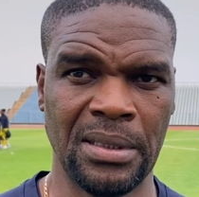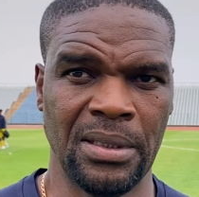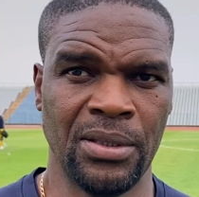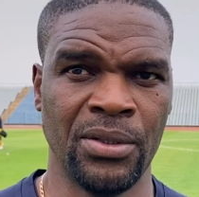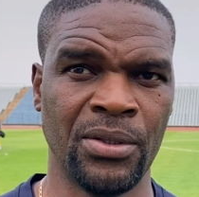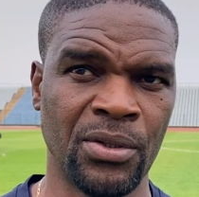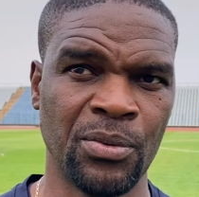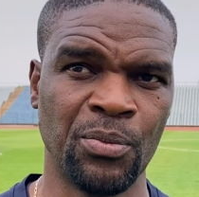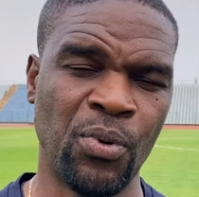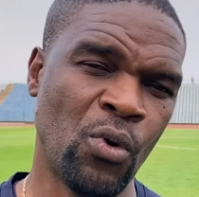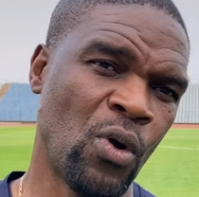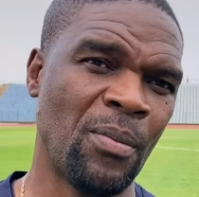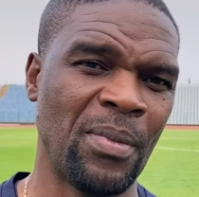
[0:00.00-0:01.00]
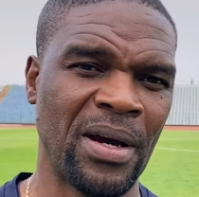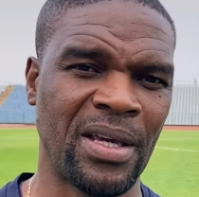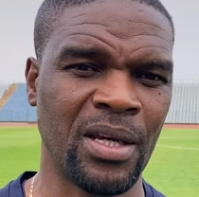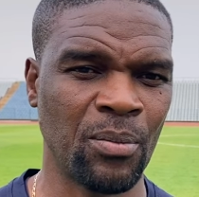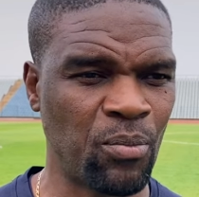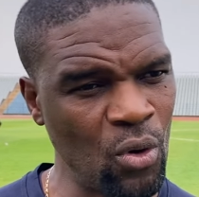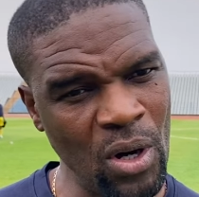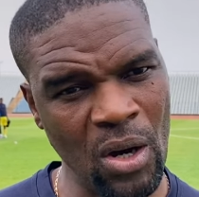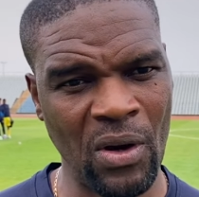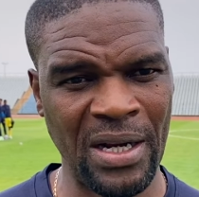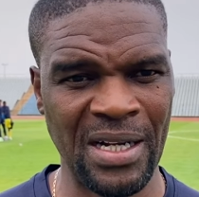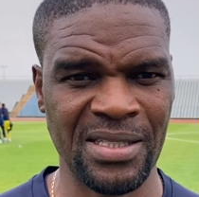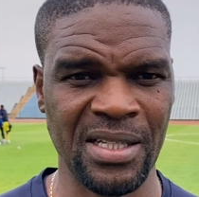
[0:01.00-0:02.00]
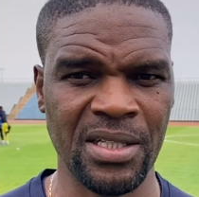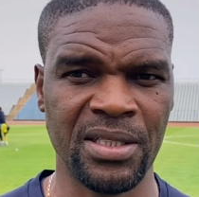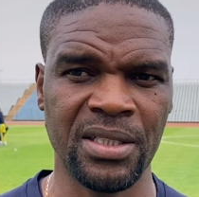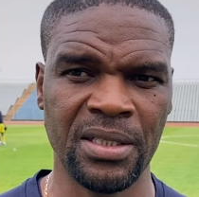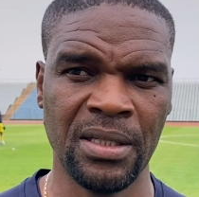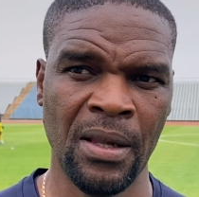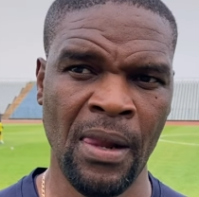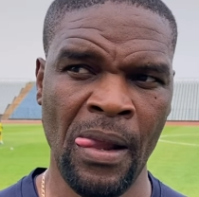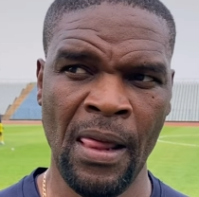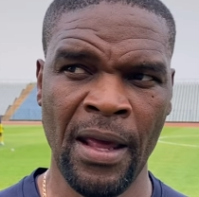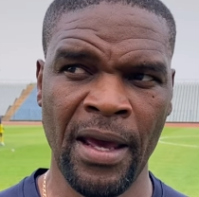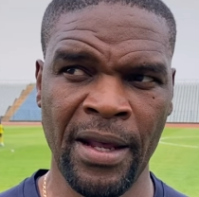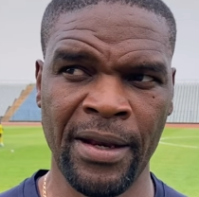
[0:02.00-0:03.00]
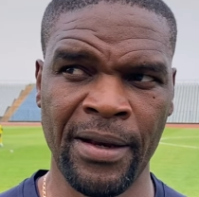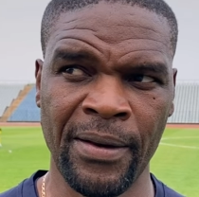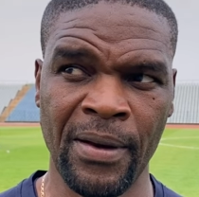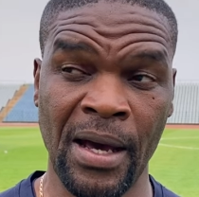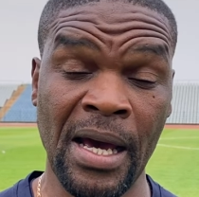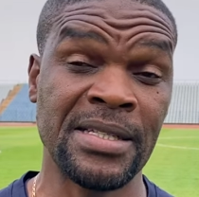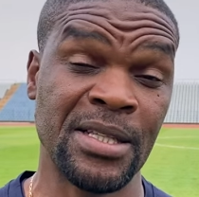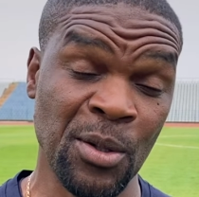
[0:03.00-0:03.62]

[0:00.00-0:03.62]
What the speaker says: you know, poor marking, poor organization, and I still